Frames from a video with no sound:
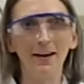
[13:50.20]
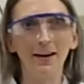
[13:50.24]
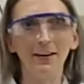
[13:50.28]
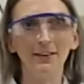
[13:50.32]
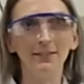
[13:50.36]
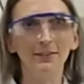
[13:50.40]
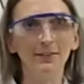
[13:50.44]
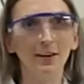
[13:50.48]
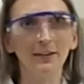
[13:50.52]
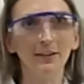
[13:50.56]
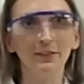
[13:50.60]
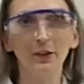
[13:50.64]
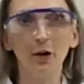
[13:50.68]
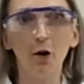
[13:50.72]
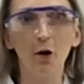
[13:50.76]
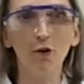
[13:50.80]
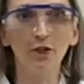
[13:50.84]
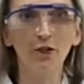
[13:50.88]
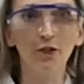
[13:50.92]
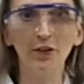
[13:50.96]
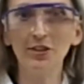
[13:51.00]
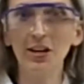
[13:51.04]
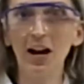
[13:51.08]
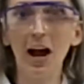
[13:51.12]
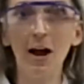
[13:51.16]
And
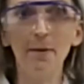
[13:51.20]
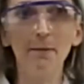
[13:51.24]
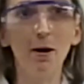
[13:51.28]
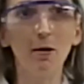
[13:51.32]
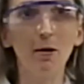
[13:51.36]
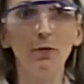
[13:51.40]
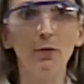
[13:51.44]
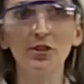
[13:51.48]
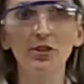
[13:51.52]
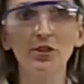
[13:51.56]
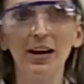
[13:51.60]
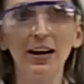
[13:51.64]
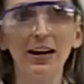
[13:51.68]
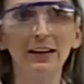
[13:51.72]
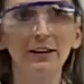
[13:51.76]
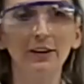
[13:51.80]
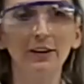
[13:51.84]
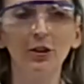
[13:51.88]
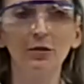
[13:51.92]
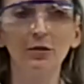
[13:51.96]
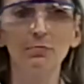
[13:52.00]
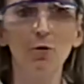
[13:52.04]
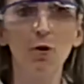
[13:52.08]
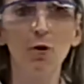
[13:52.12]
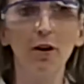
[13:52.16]
over time, I wish I had
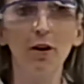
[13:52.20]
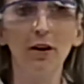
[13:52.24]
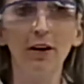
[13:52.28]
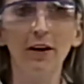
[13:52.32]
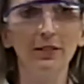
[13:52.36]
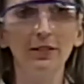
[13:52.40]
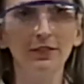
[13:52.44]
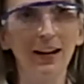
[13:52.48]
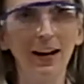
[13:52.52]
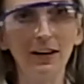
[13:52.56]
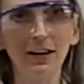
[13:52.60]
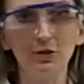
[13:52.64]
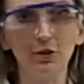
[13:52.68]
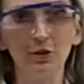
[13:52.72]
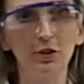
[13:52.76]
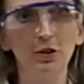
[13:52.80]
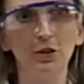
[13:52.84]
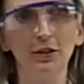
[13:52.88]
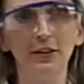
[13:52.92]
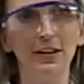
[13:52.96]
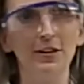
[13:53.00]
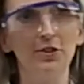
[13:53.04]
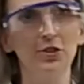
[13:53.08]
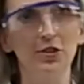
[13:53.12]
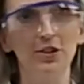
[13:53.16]
learned more
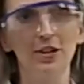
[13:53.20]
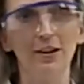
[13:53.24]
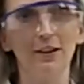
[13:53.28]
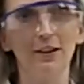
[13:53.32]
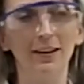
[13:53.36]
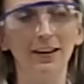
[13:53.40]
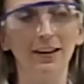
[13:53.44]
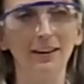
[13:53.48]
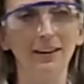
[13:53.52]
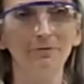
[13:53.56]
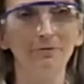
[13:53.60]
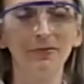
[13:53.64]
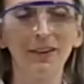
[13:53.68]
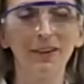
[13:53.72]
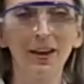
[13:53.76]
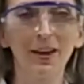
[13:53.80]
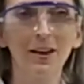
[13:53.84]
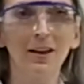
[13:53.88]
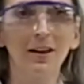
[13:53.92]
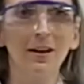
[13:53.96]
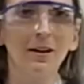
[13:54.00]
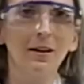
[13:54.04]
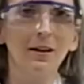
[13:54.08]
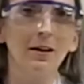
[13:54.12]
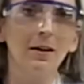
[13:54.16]
electrical engineering.
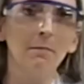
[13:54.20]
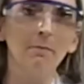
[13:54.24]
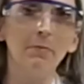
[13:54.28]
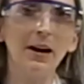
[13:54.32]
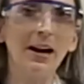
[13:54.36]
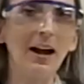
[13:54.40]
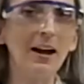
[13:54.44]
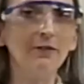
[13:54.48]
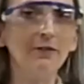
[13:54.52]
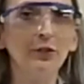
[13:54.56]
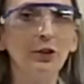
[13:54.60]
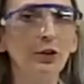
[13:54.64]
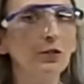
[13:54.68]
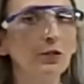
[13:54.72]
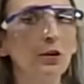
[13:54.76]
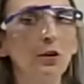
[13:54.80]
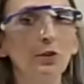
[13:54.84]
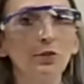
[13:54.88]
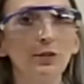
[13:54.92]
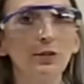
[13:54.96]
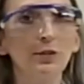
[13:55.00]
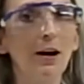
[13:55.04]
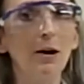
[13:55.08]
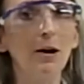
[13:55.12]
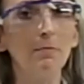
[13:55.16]
But I've learned
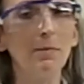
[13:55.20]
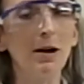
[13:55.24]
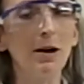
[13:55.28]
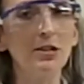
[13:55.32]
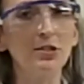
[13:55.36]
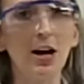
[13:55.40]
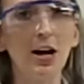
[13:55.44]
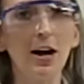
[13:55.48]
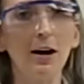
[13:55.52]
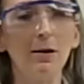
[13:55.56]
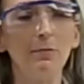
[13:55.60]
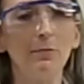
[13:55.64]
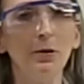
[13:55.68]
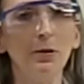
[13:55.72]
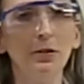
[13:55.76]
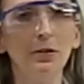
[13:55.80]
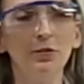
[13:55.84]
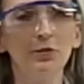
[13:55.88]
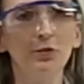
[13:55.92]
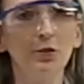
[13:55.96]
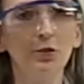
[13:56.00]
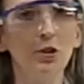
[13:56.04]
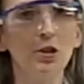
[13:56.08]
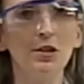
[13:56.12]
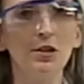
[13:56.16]
those now in my job.
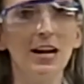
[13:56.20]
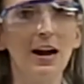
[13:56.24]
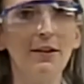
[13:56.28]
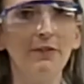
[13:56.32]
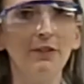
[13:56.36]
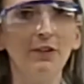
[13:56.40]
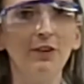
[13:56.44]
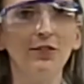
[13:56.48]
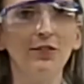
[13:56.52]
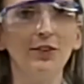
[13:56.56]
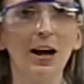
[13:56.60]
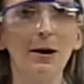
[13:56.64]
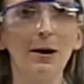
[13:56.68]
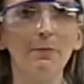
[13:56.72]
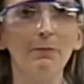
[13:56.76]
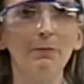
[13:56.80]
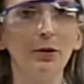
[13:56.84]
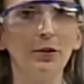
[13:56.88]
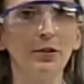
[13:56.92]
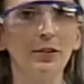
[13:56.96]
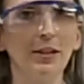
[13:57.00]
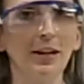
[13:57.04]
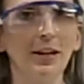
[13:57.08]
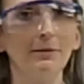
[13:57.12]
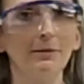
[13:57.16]
So you never stop
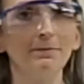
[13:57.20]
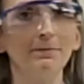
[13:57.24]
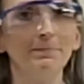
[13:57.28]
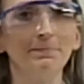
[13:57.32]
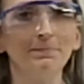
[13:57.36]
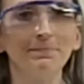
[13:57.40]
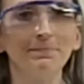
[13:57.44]
learning.